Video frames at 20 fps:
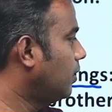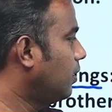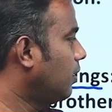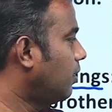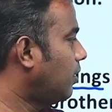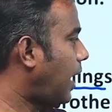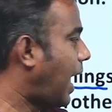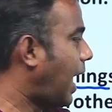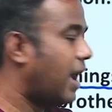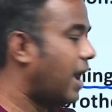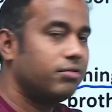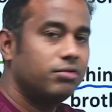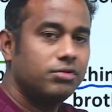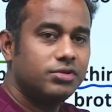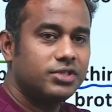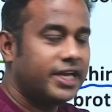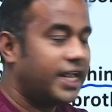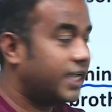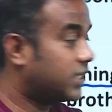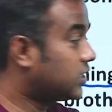I have
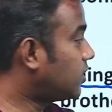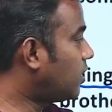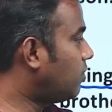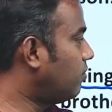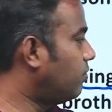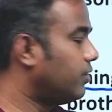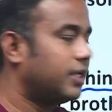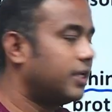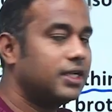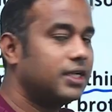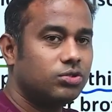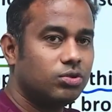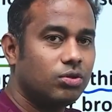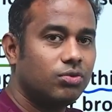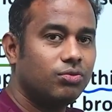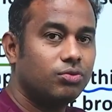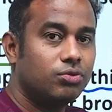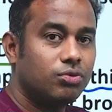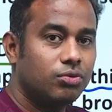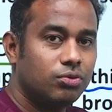used the extra word here,
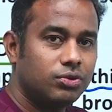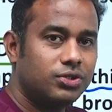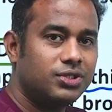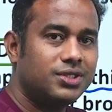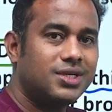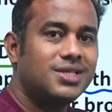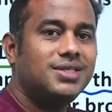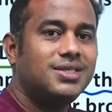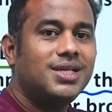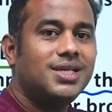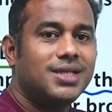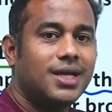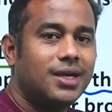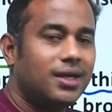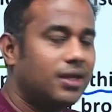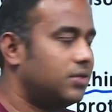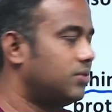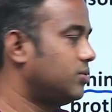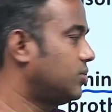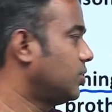so to stress the
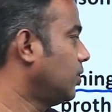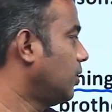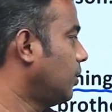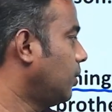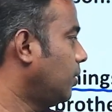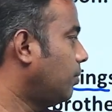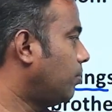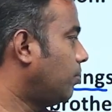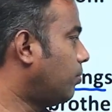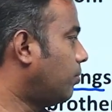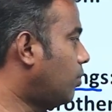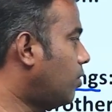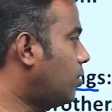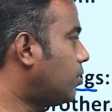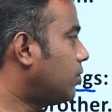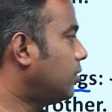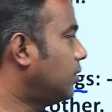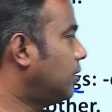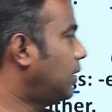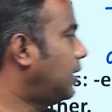sentence,
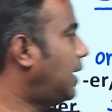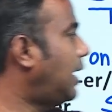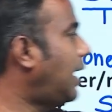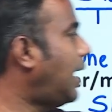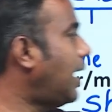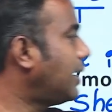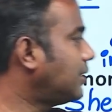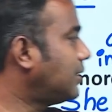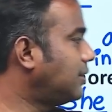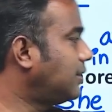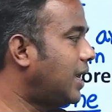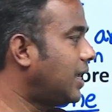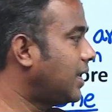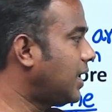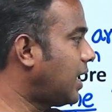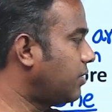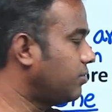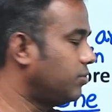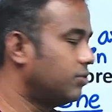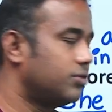more and then I
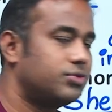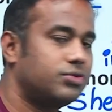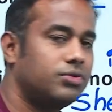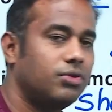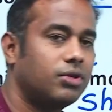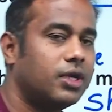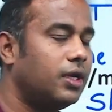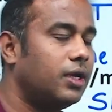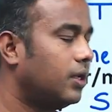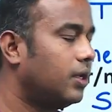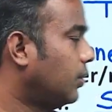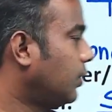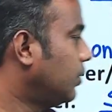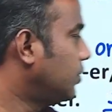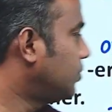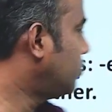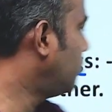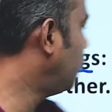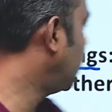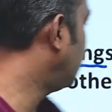have used. Okay,
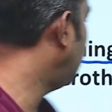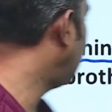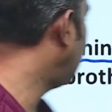so here